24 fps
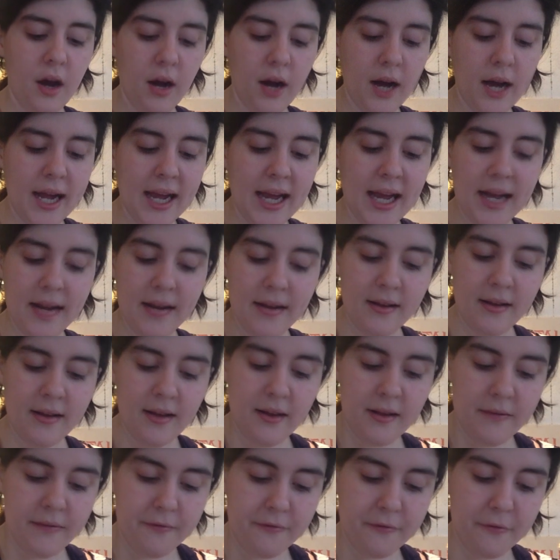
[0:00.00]
I had
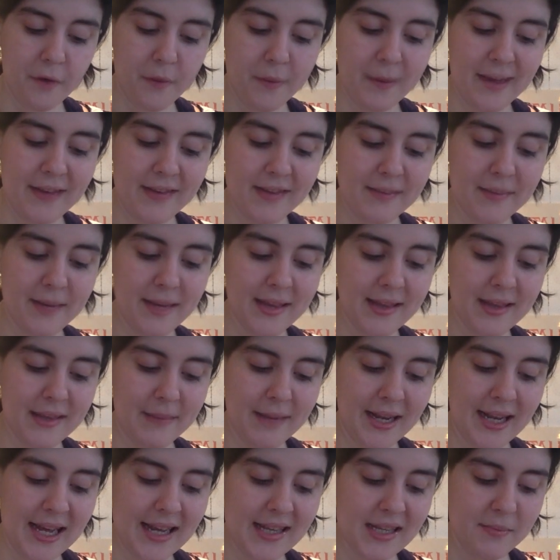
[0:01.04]
four pounds a month at
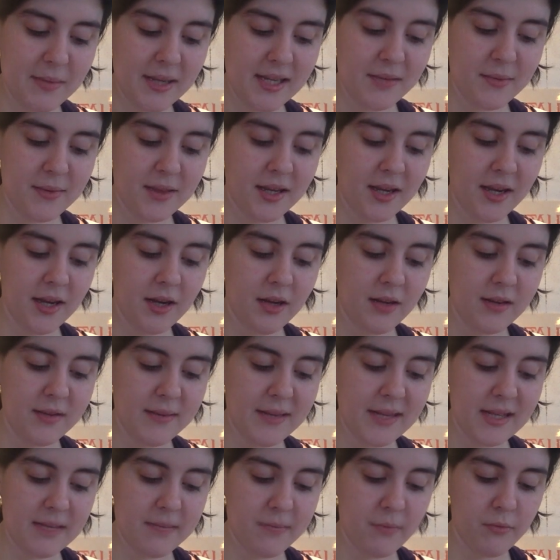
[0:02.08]
my last place with Colonel
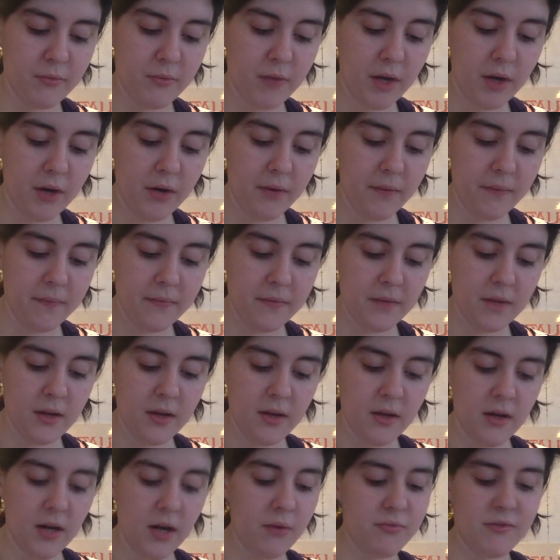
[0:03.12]
Spence Munro.
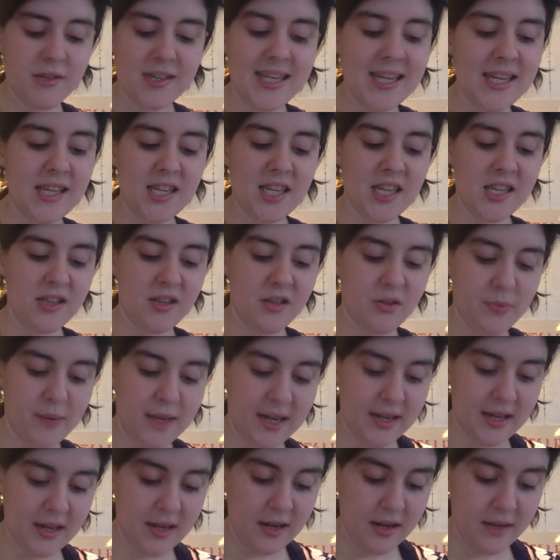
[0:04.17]
Oh, tut tut,
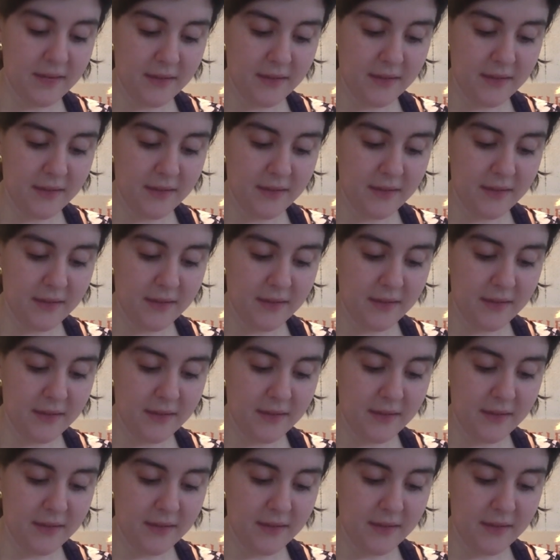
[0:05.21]
sweet.